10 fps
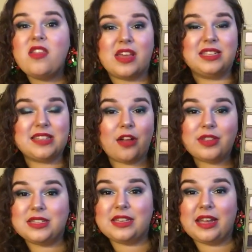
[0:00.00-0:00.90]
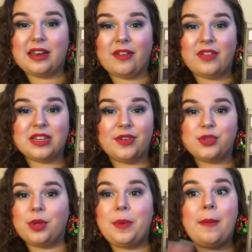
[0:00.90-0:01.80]
They sell this kit of
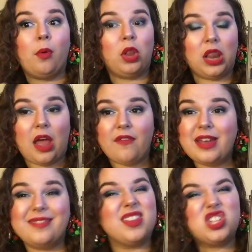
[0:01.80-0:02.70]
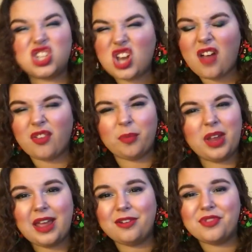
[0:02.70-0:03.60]
individually. People love it. It's just not for
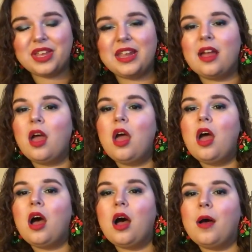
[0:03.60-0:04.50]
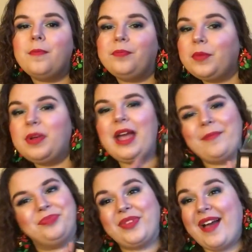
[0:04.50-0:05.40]
me, I don't think. But
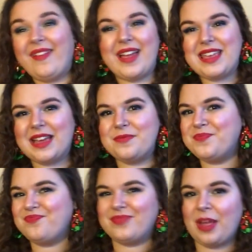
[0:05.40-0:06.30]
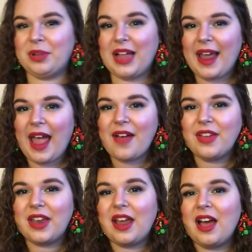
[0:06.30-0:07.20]
yeah, I like it. I'm glad I
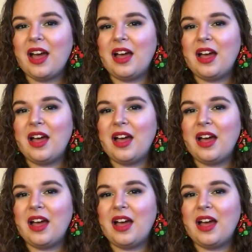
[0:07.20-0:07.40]
have it.